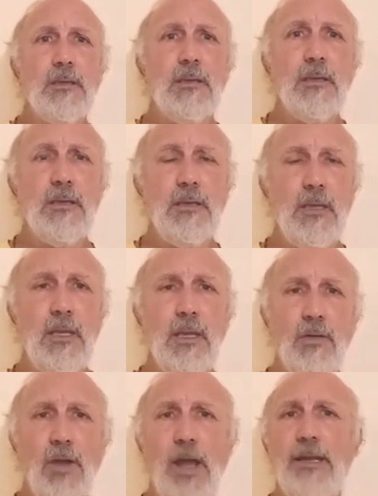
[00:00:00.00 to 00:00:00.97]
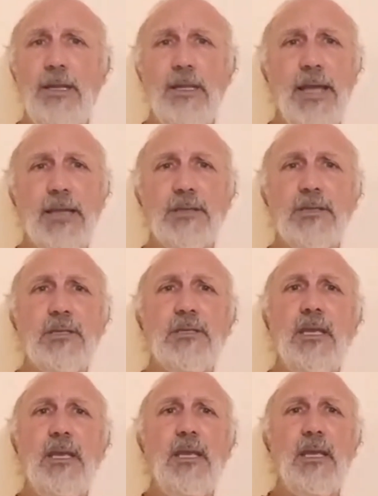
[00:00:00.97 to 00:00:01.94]
He cried in
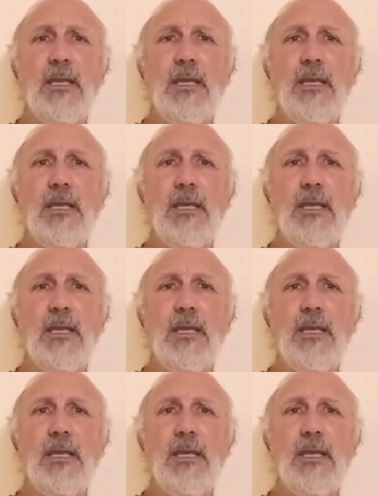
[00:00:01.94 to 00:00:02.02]
ecstasy